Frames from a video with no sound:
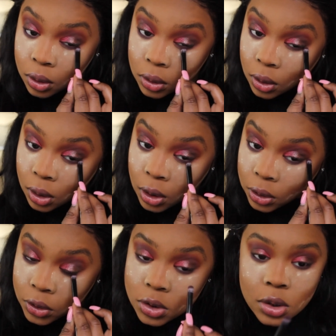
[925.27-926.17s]
the
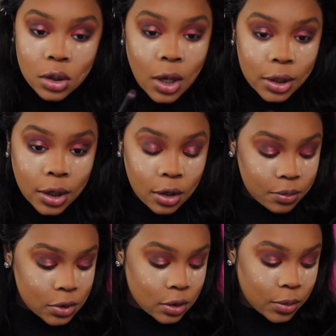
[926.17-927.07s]
colors kind of
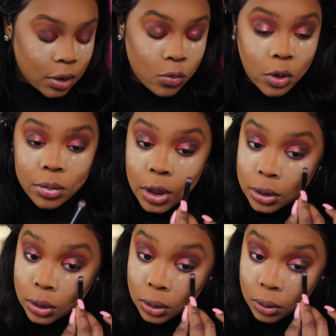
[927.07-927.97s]
help to be more
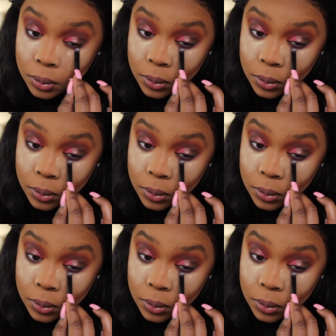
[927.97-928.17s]
blended.